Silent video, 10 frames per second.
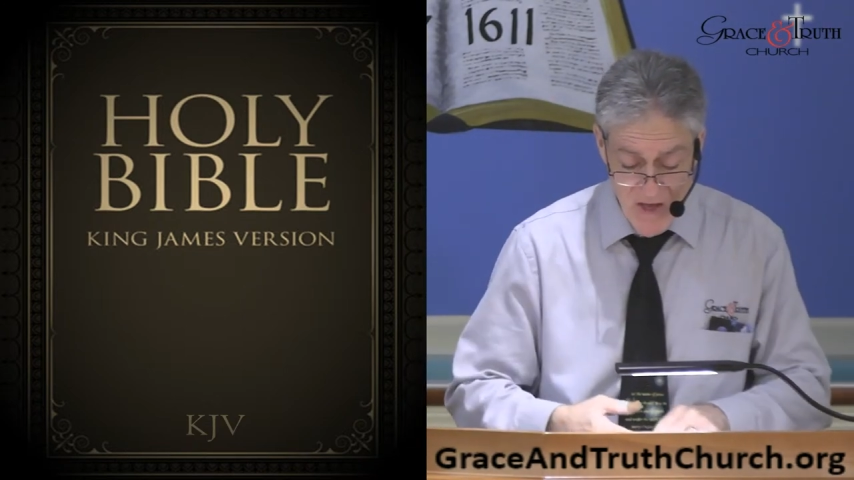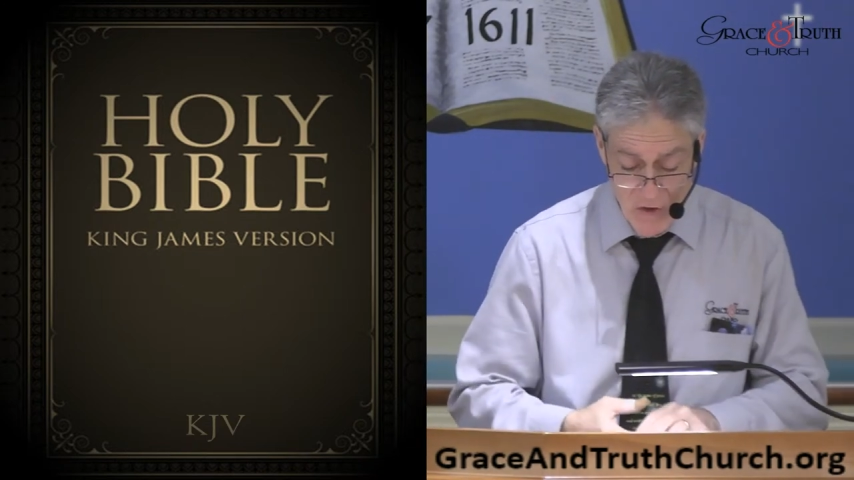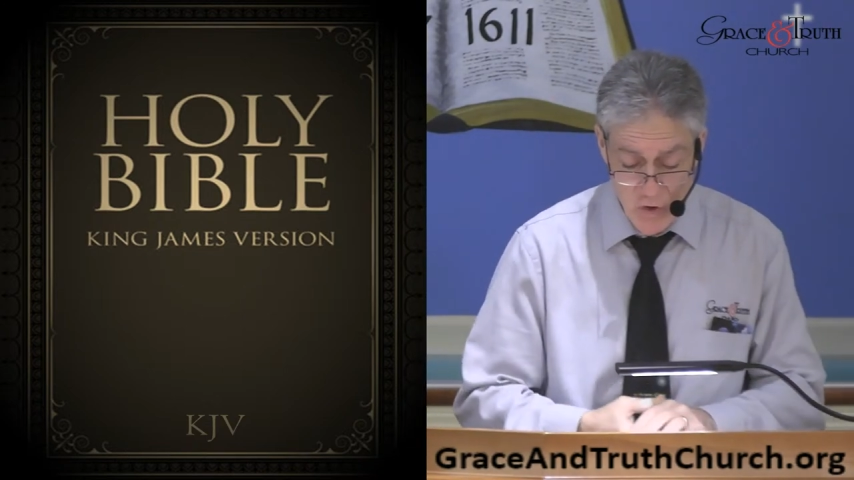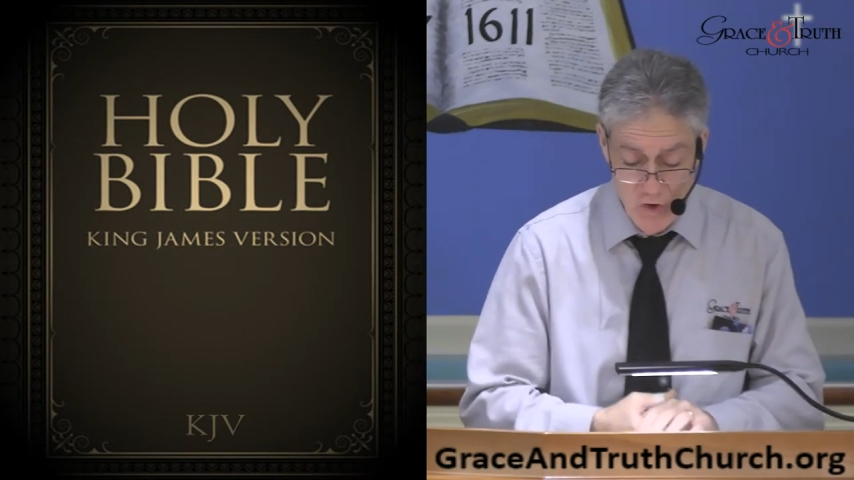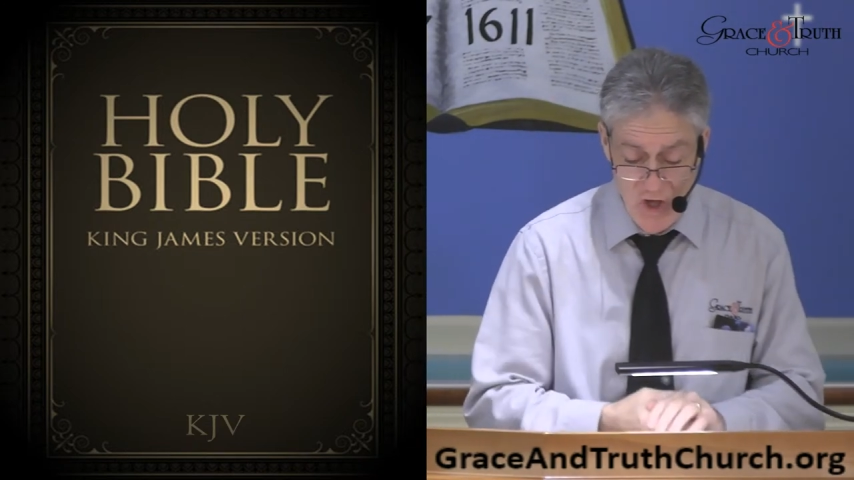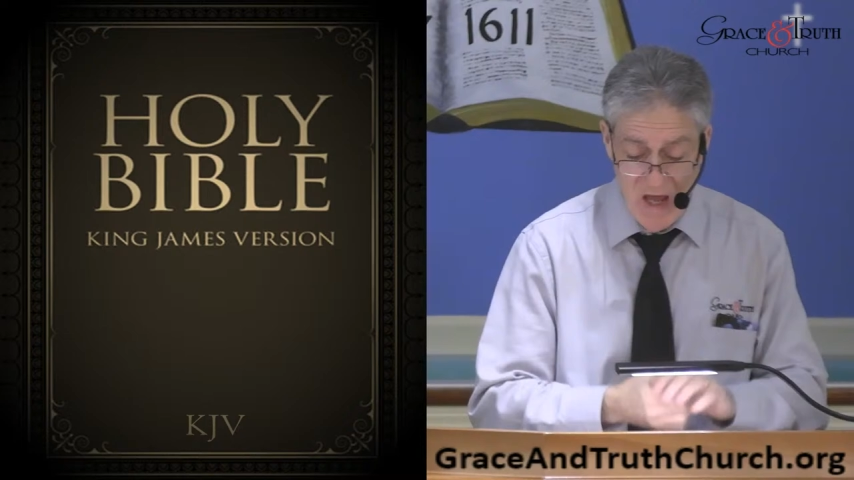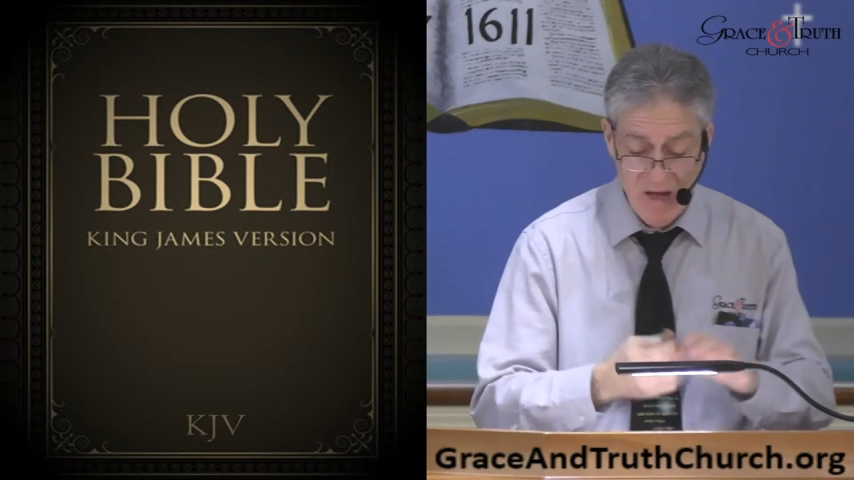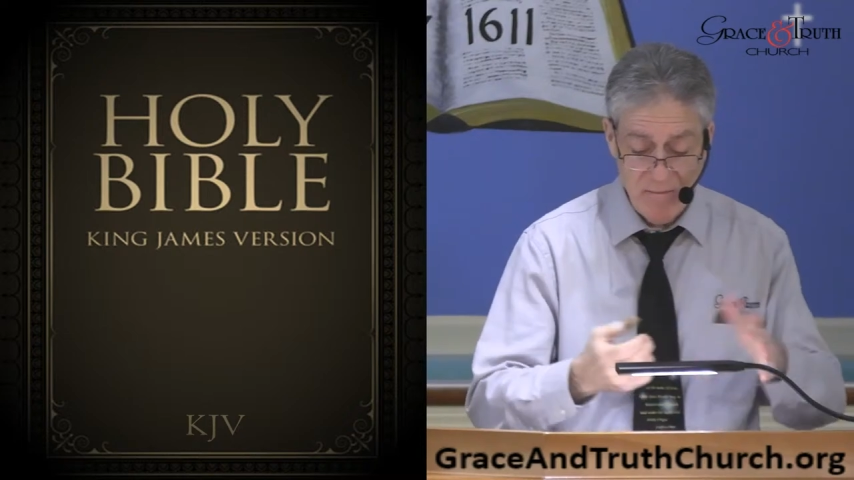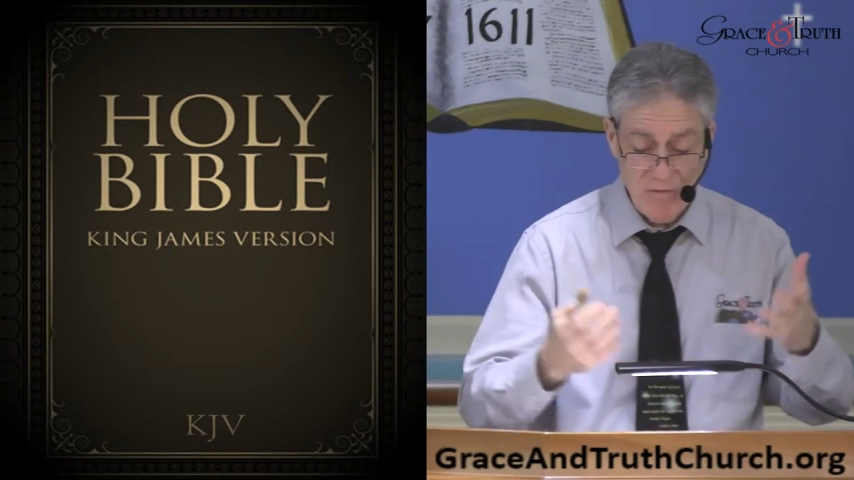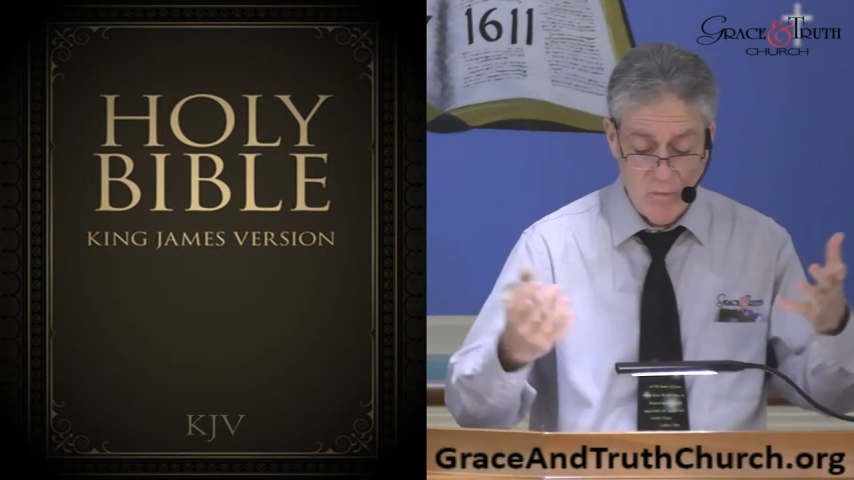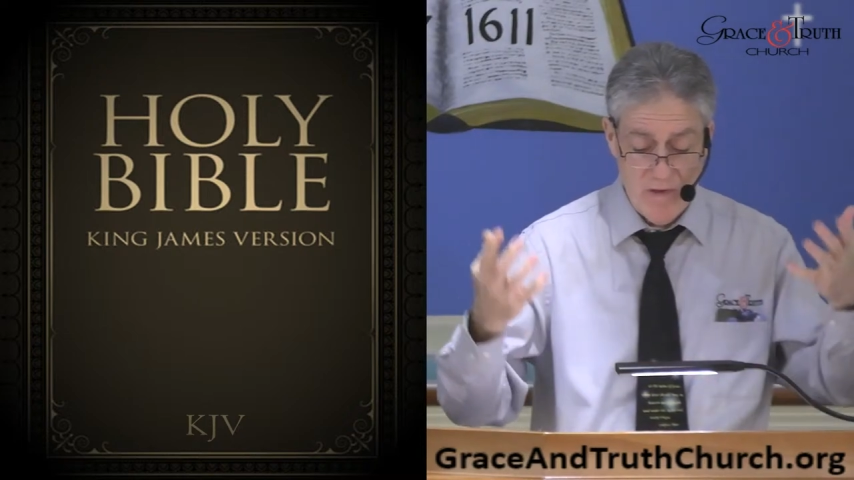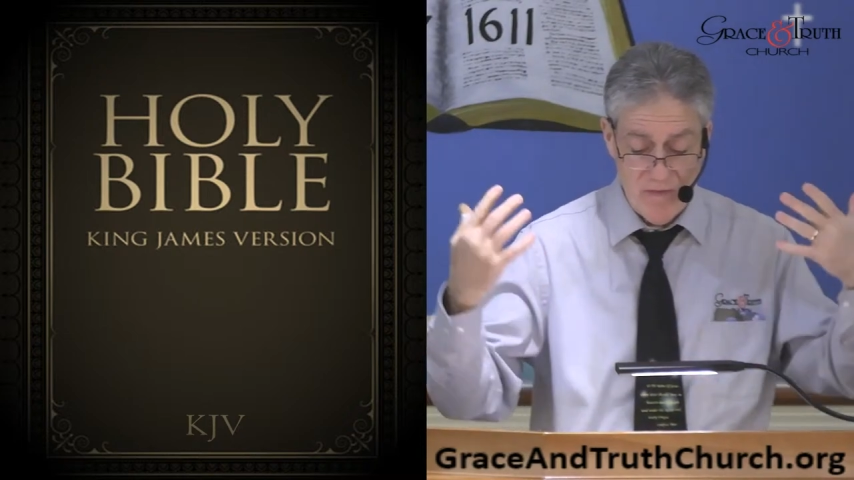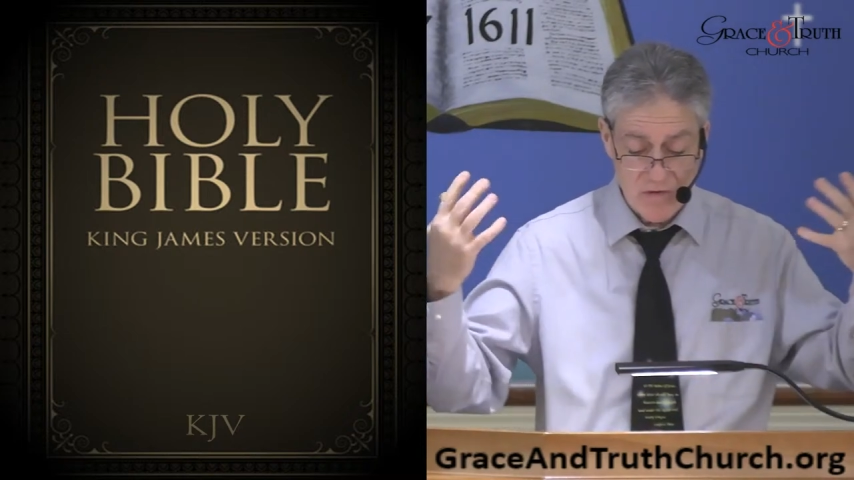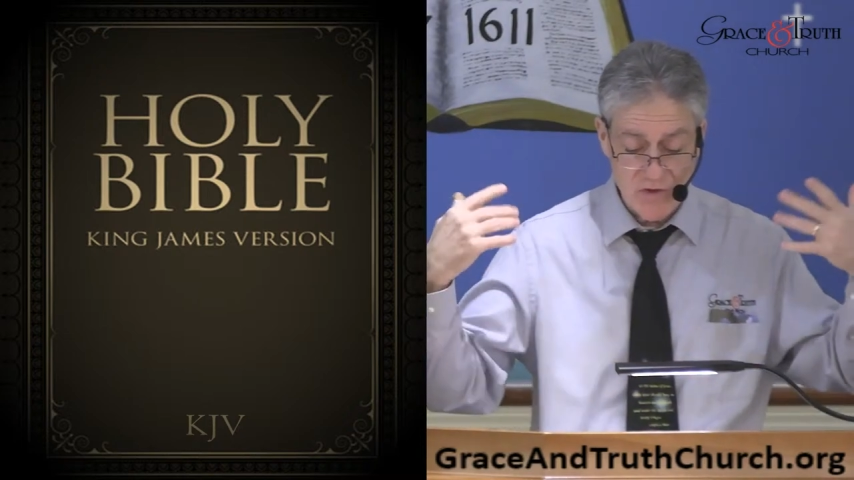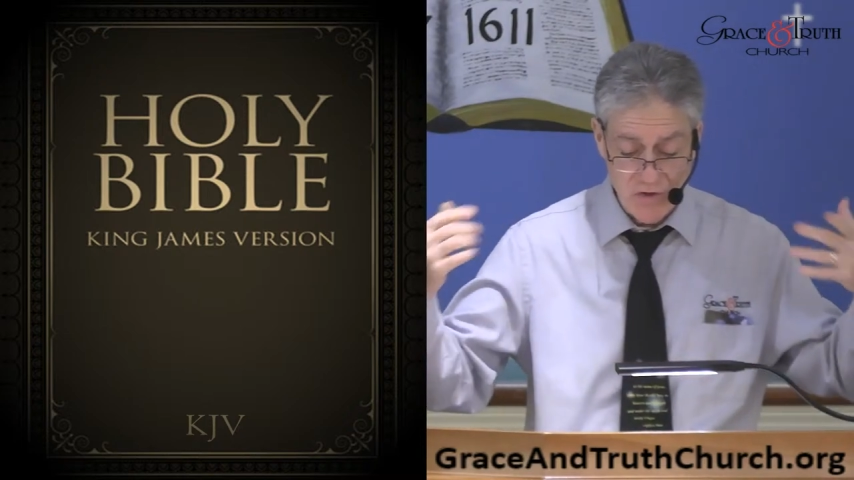ashamed when
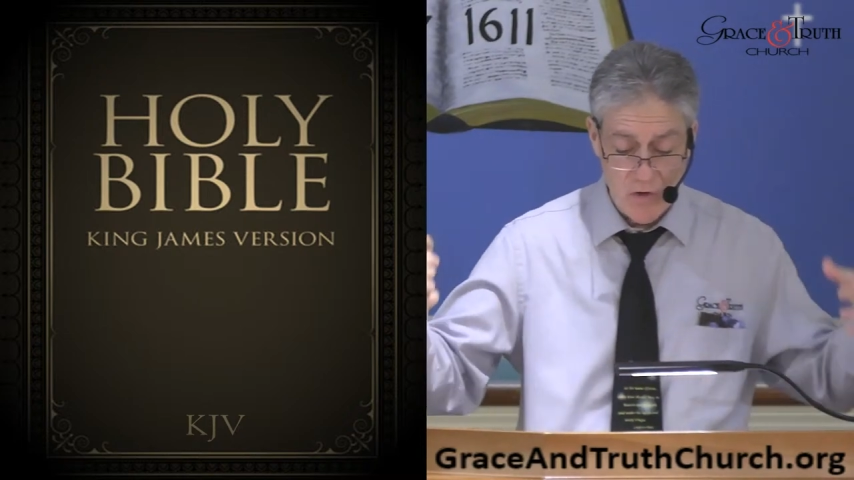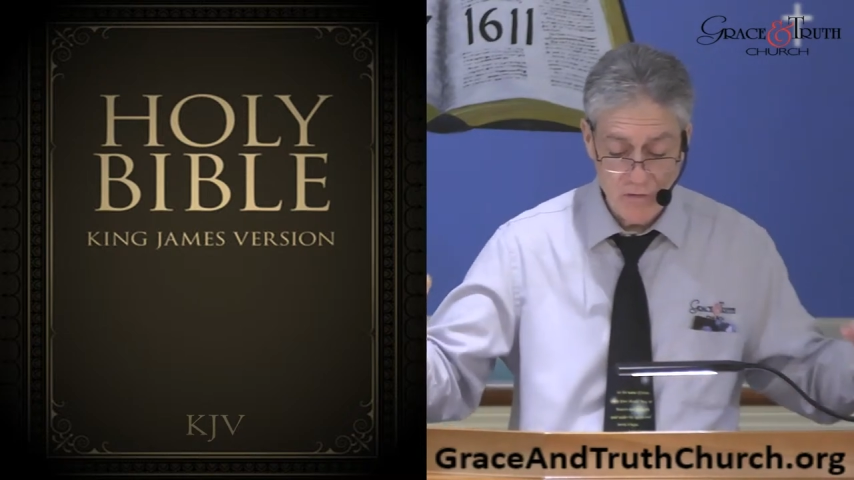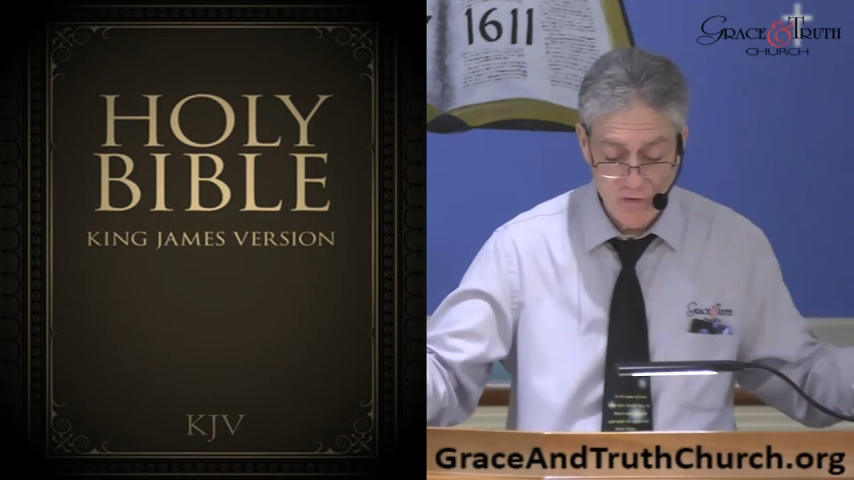there's no